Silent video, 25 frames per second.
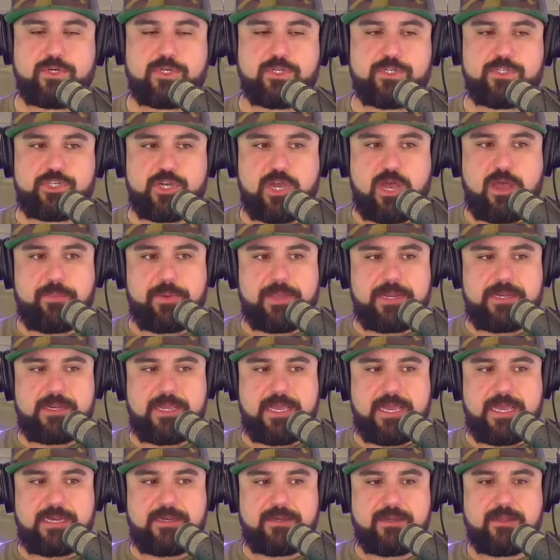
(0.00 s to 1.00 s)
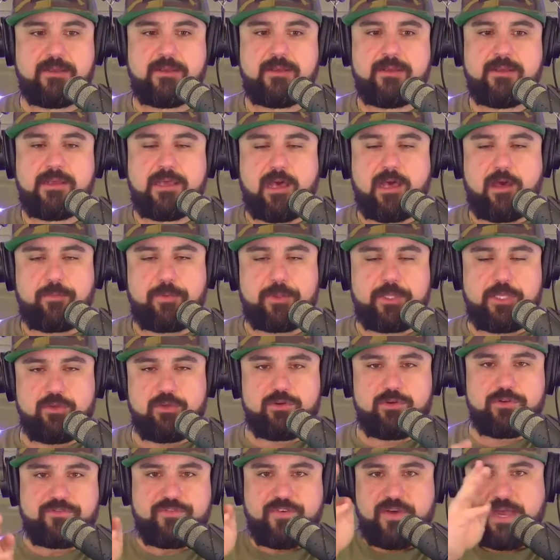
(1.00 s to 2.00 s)
a good job at helping
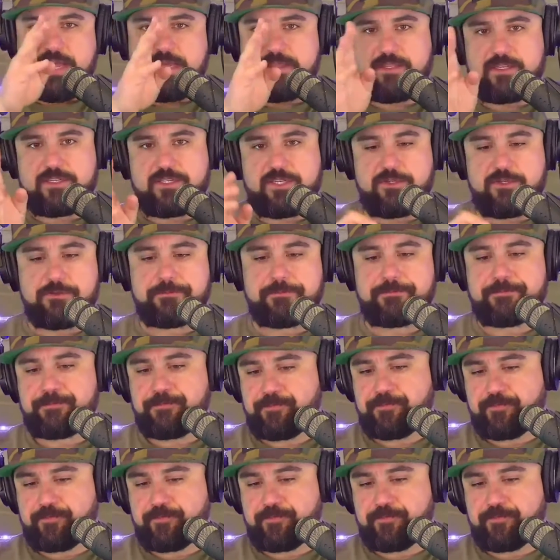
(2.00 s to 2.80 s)
you define the two,